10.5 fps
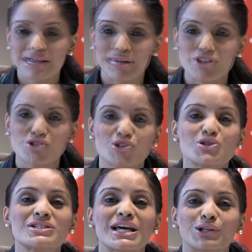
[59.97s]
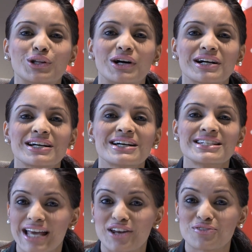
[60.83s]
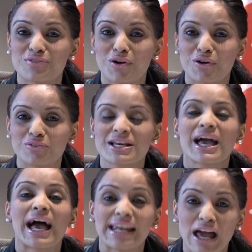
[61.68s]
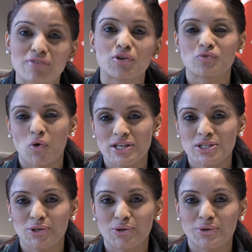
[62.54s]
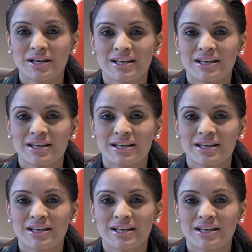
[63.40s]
Make sure you take a look to get involved and have your voice heard.